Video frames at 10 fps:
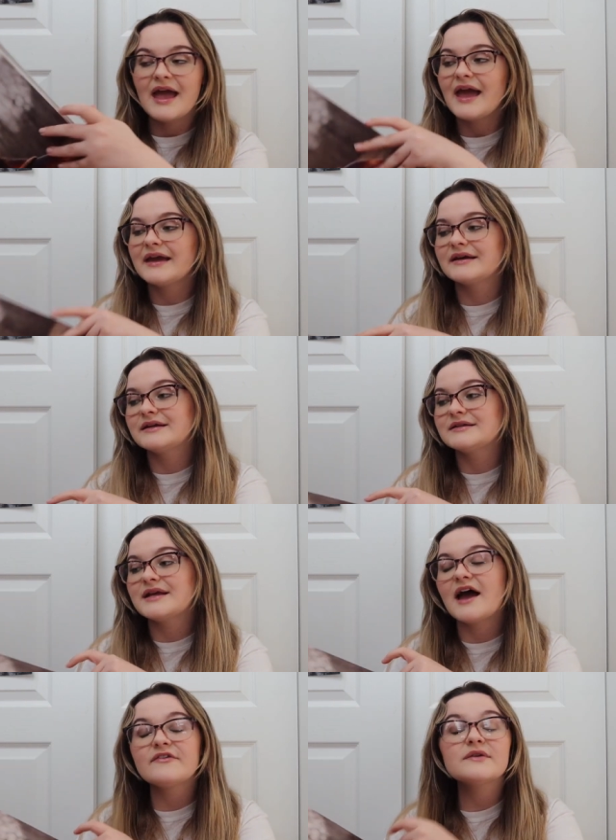And
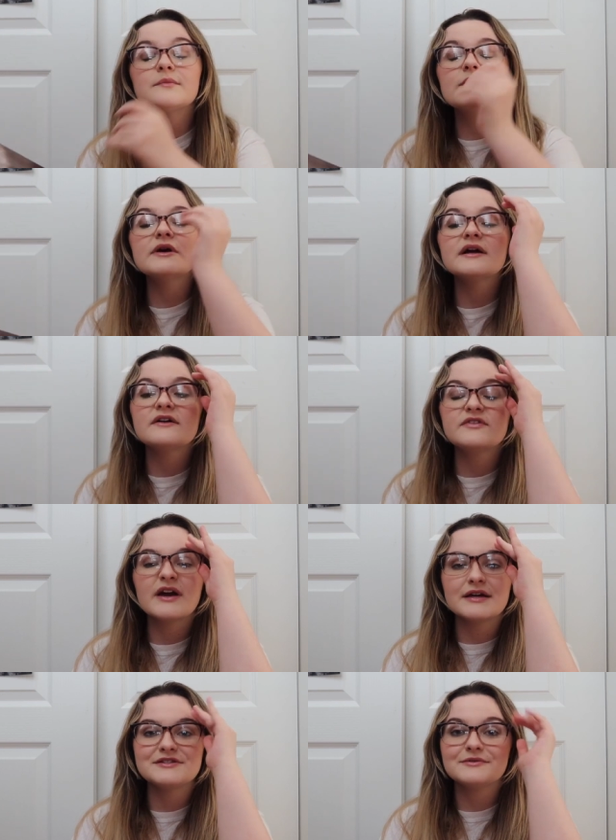Evermore, if you
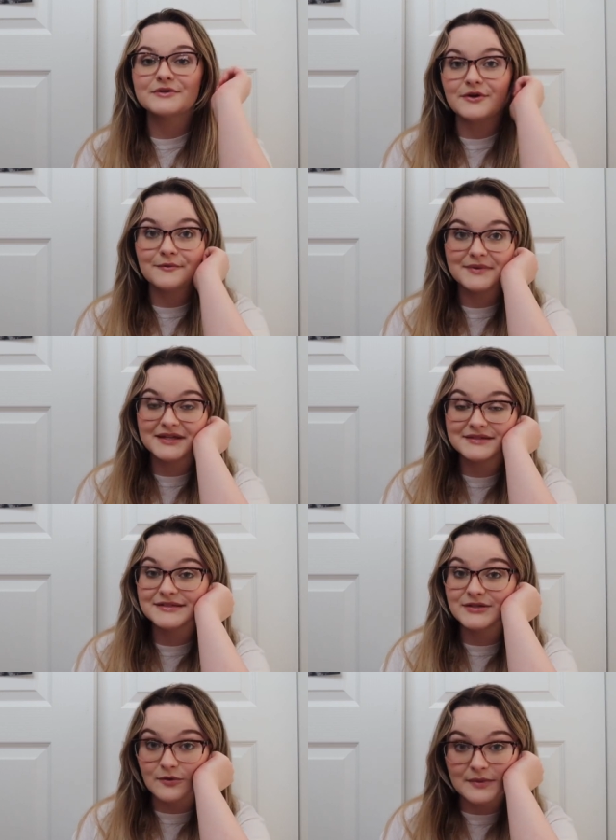guys don't know, means
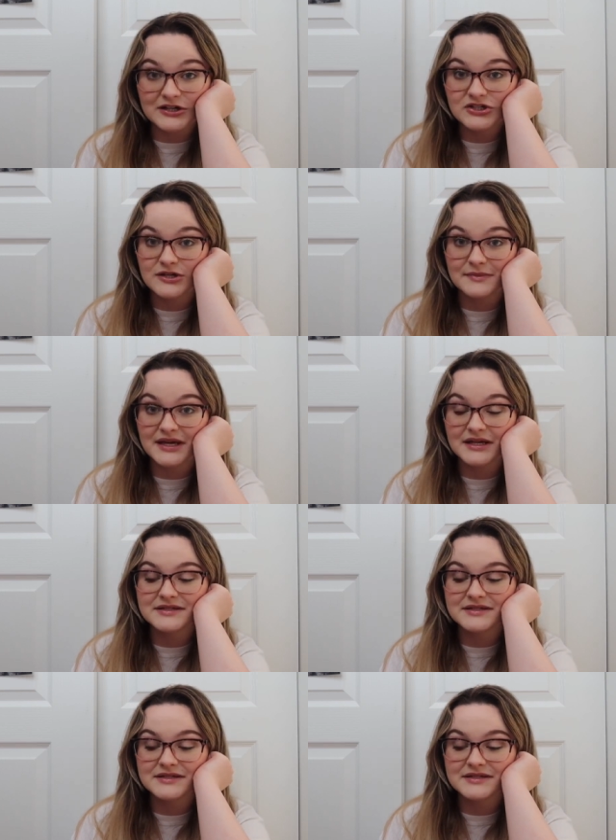so much to me.